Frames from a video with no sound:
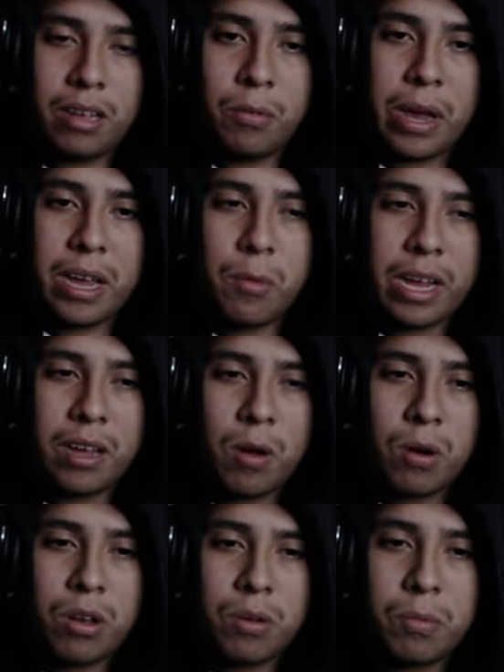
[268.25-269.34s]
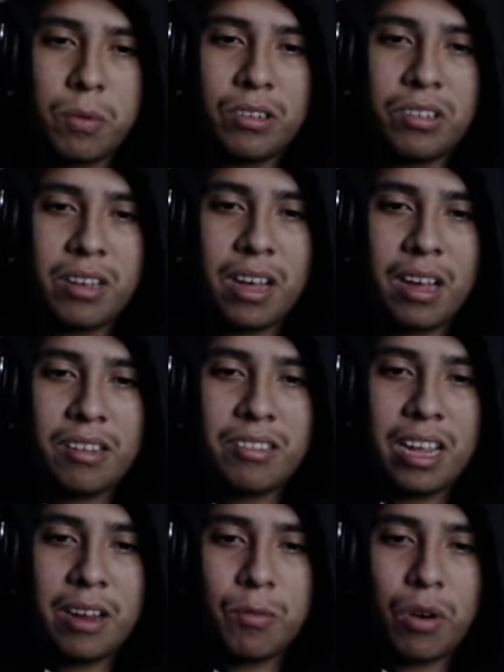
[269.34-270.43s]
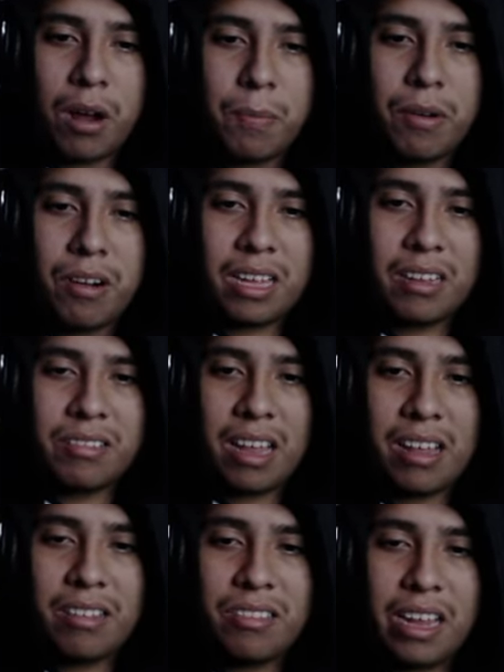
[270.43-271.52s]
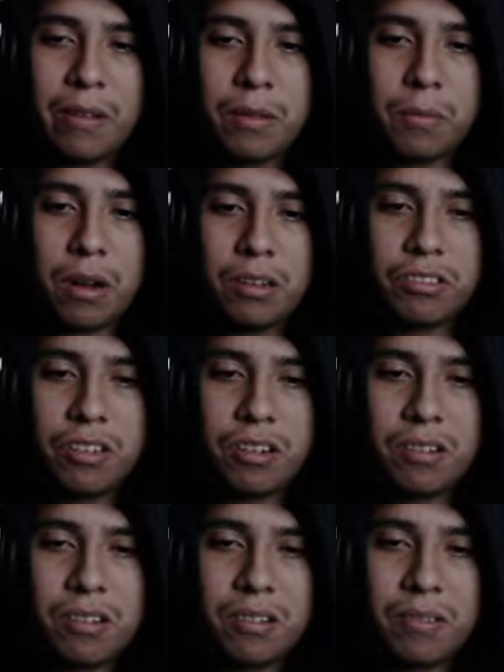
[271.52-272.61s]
Wait, wait, wait, hold up. What's the guy's name? Robert? Is that his name? The monster?